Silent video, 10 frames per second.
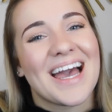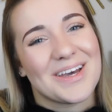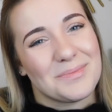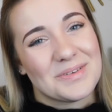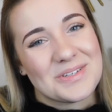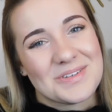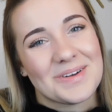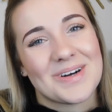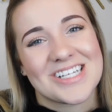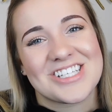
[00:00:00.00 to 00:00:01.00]
I hope you
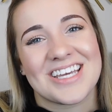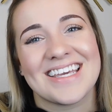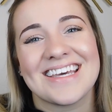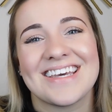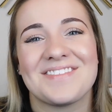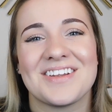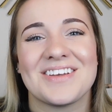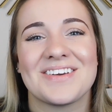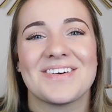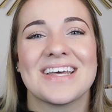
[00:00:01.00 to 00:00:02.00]
enjoy watching. If you
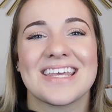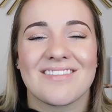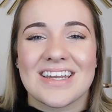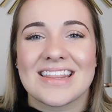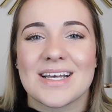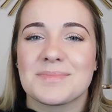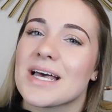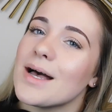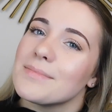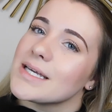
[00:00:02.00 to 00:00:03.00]
do, give it a thumbs
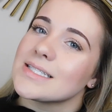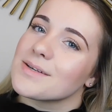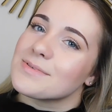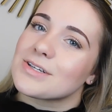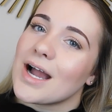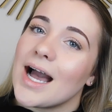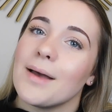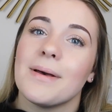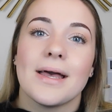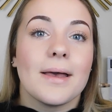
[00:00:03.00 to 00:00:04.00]
up, hit
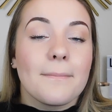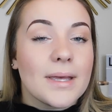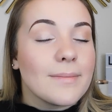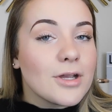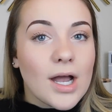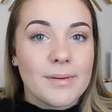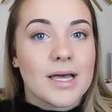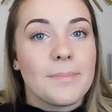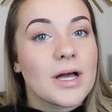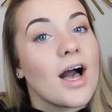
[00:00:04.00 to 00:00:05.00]
subscribe, maybe grab
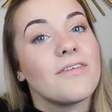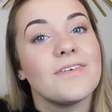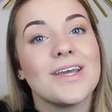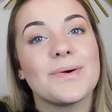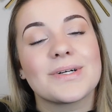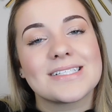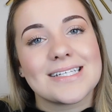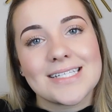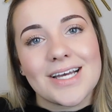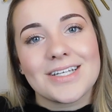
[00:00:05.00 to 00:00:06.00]
a cup of coffee or
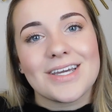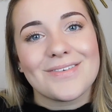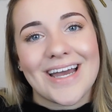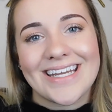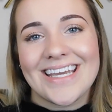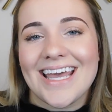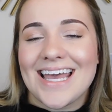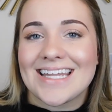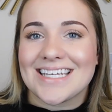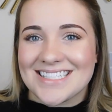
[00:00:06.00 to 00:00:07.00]
sit down to get ready,
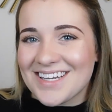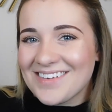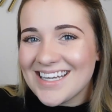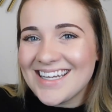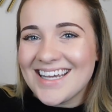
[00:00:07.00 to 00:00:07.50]
and let's get ready